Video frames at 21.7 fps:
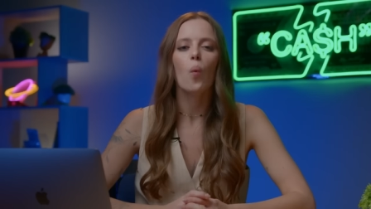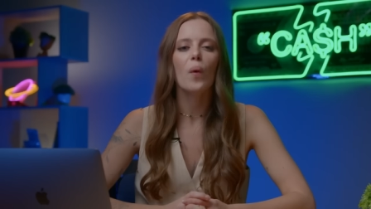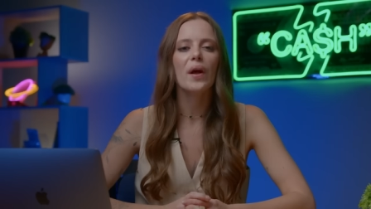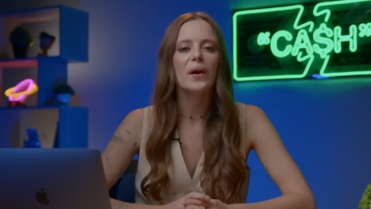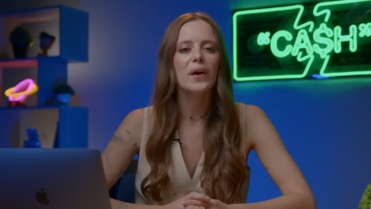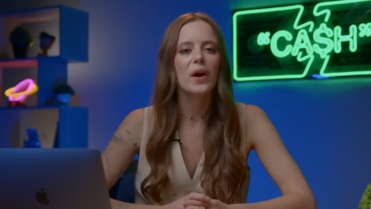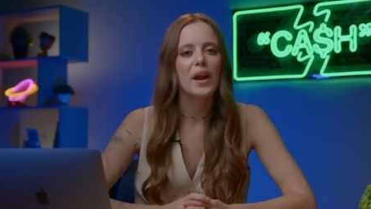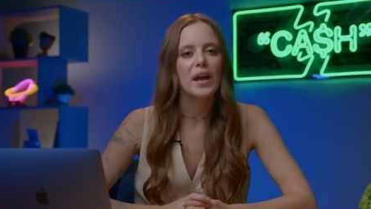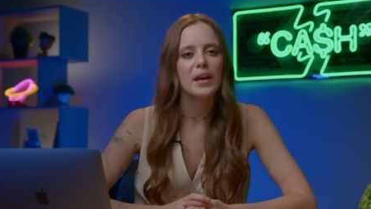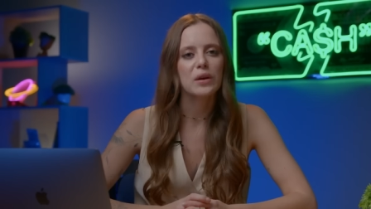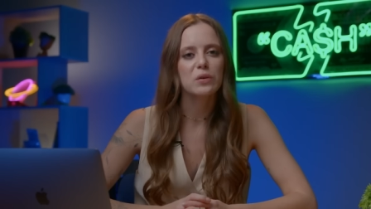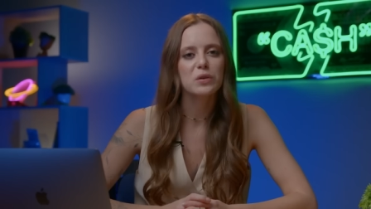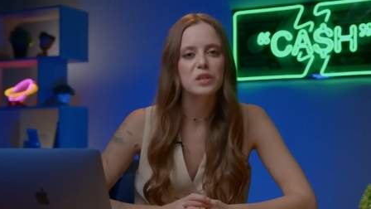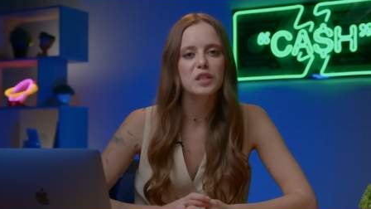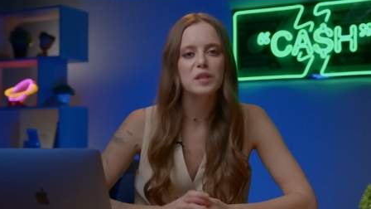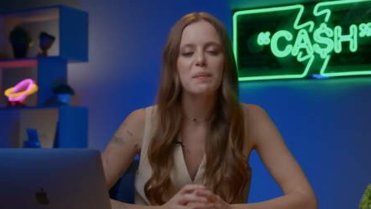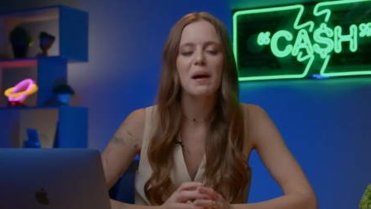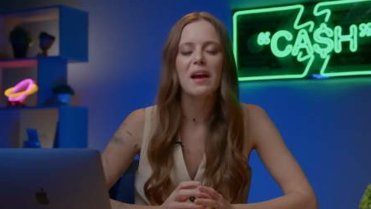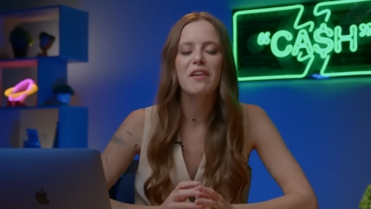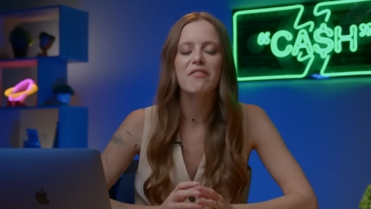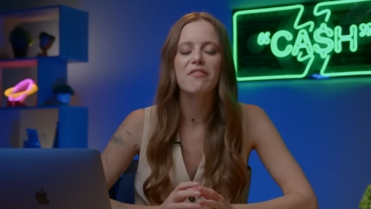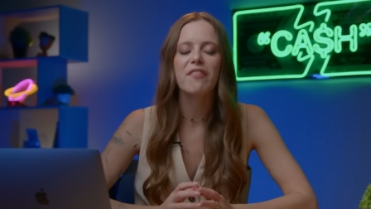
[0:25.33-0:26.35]
We're gonna use
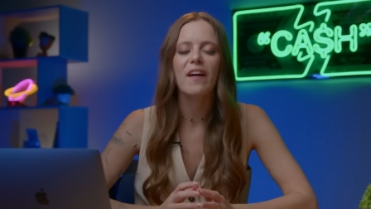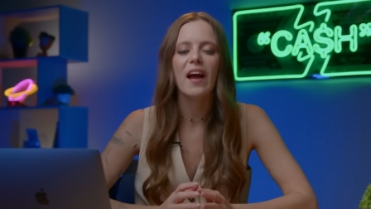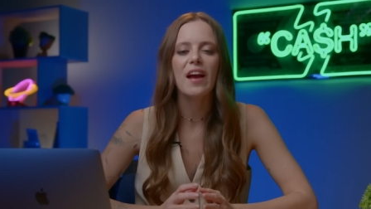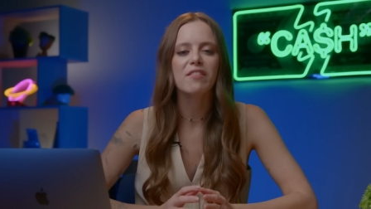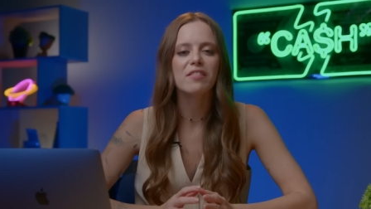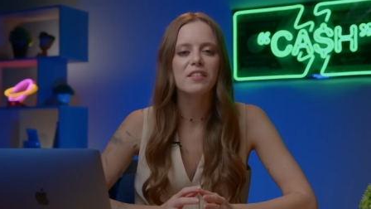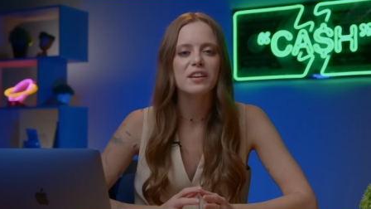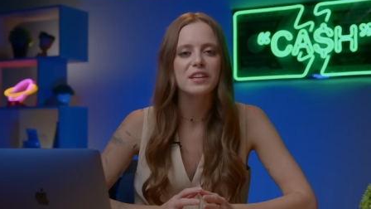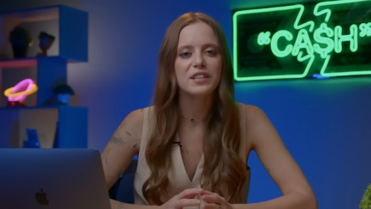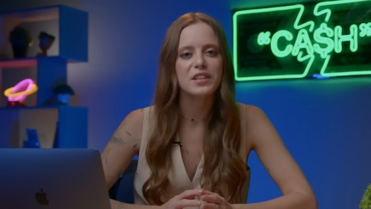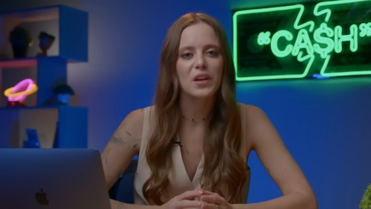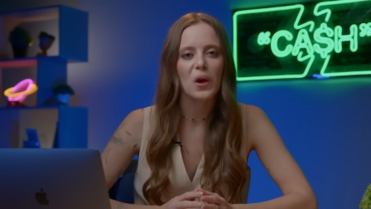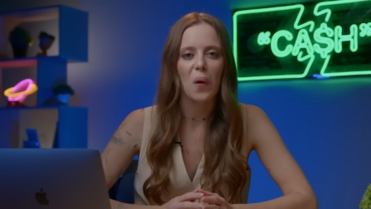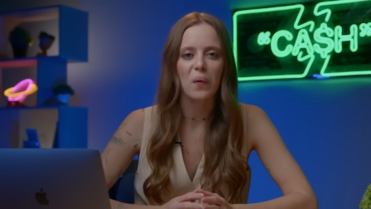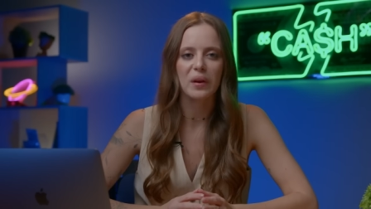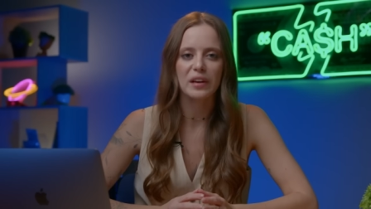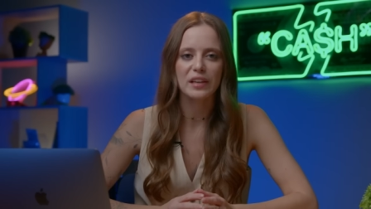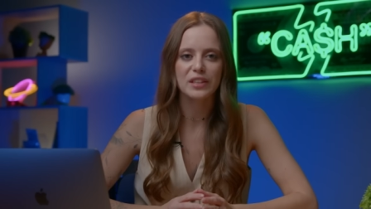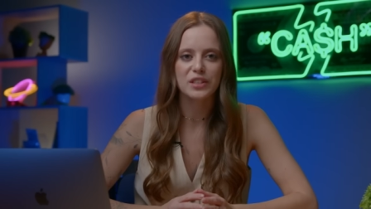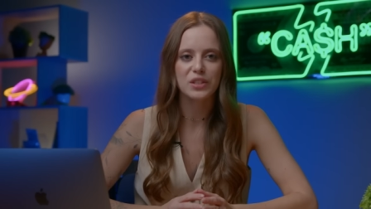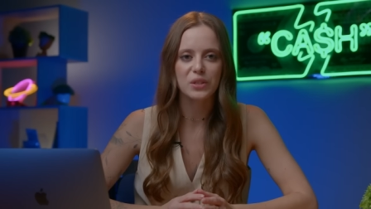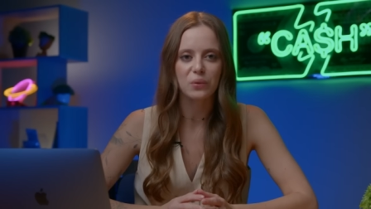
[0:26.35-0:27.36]
my favorite
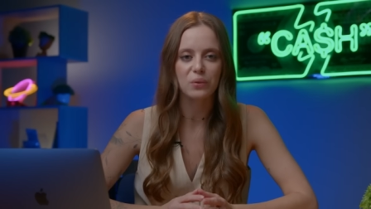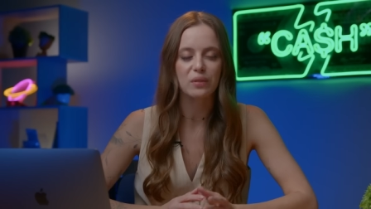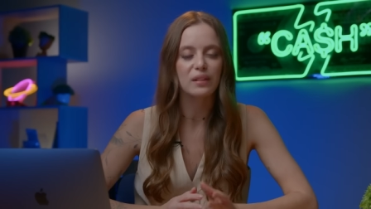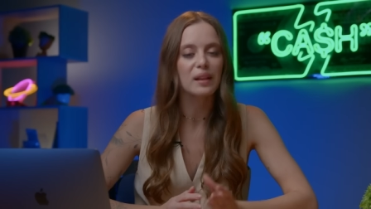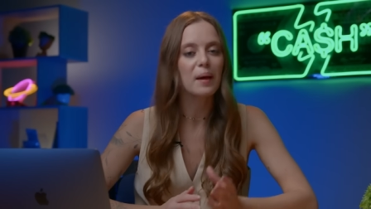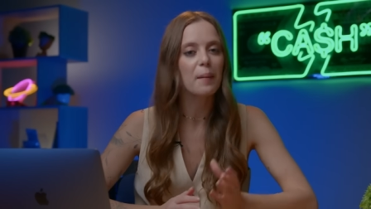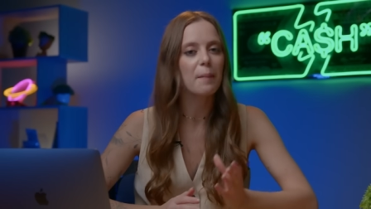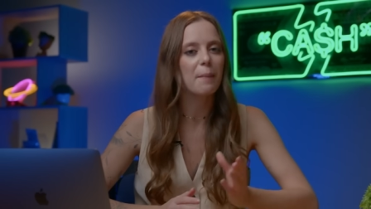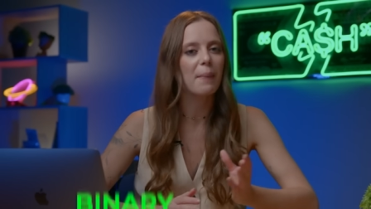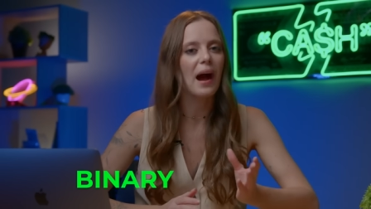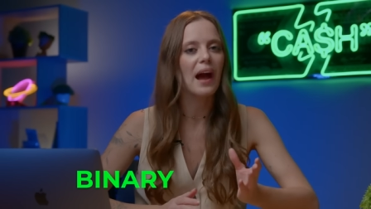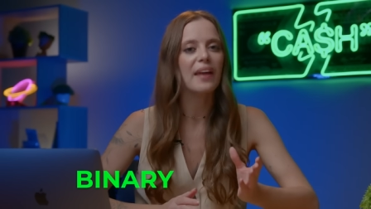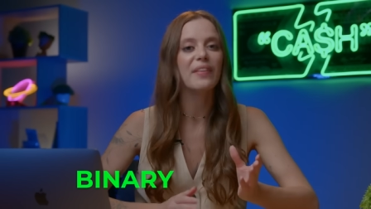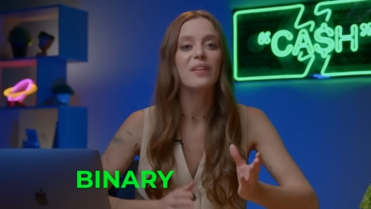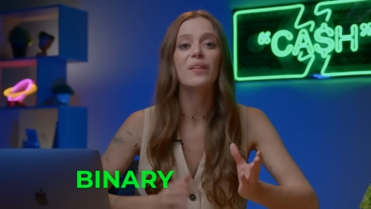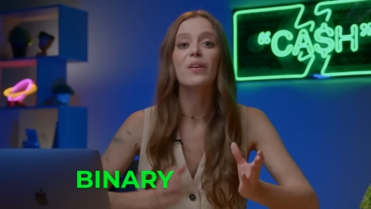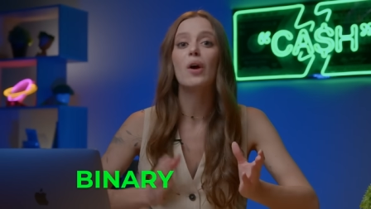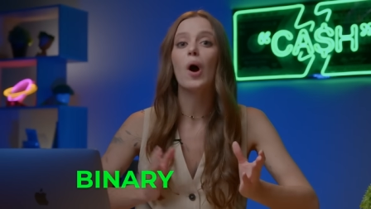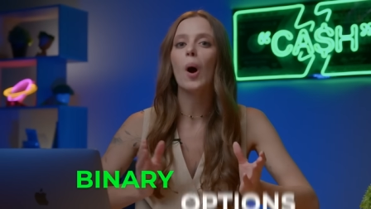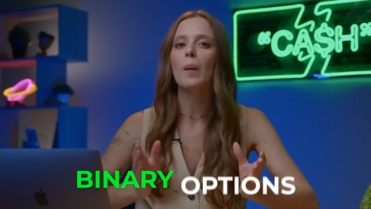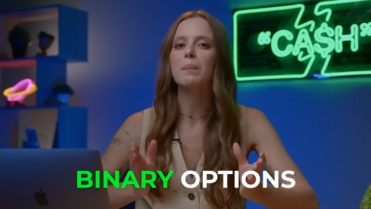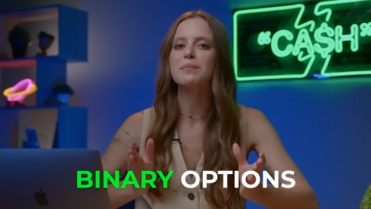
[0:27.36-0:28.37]
earning tool,
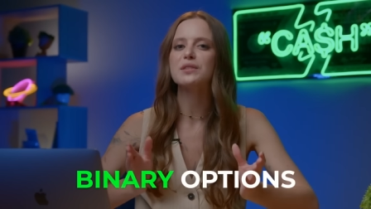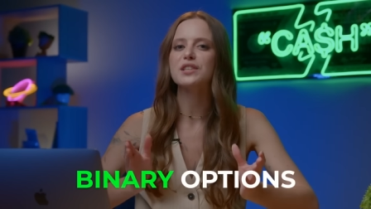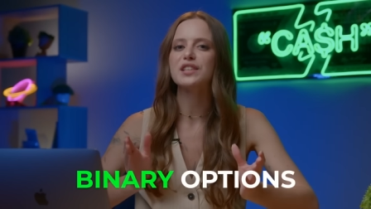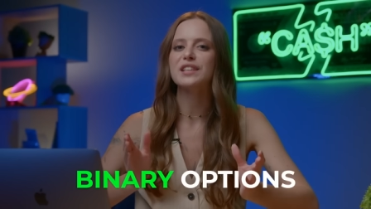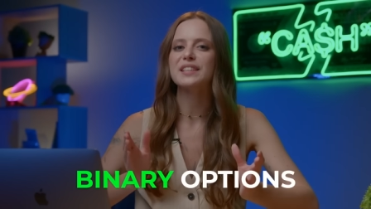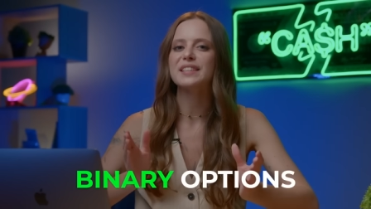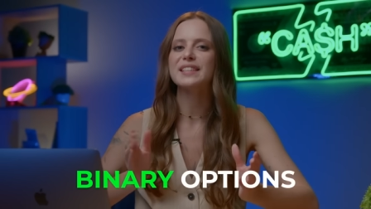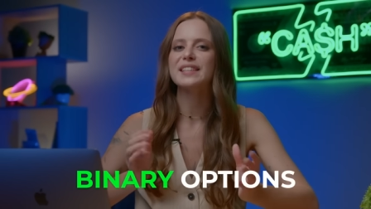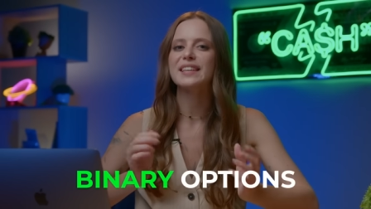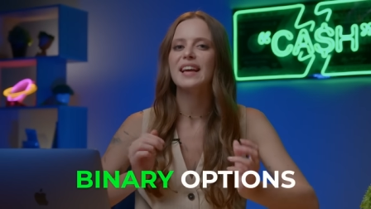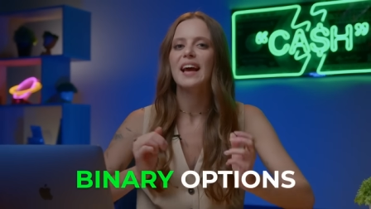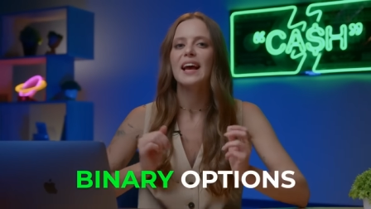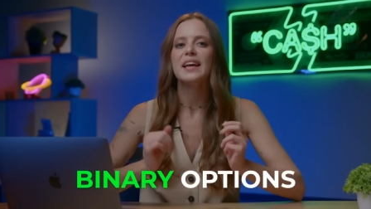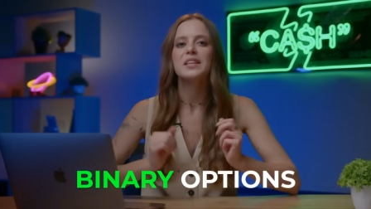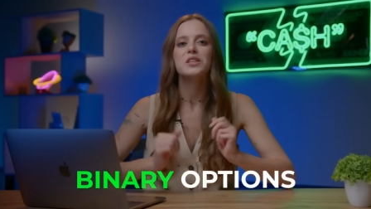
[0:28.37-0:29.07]
binary options.